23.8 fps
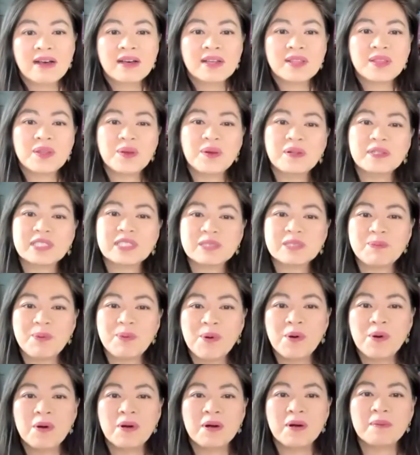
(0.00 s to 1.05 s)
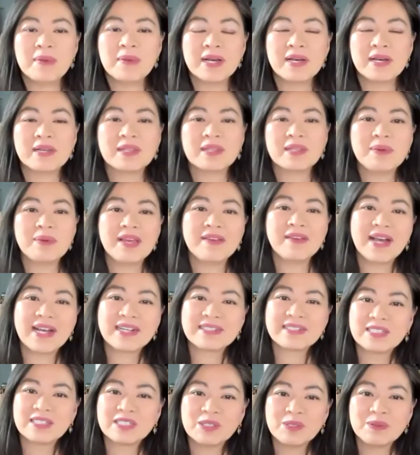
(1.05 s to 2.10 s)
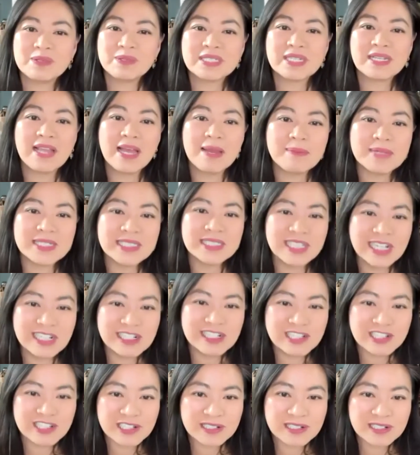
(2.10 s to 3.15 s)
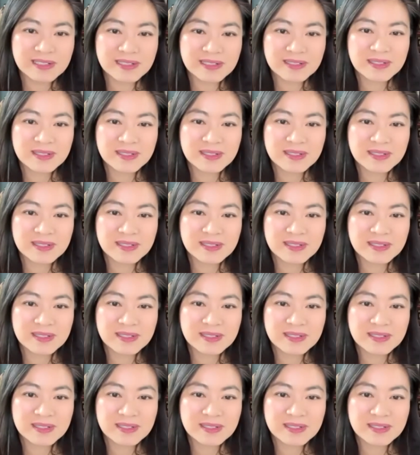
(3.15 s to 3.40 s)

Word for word: The oldest poem that we have access to is a lamentation,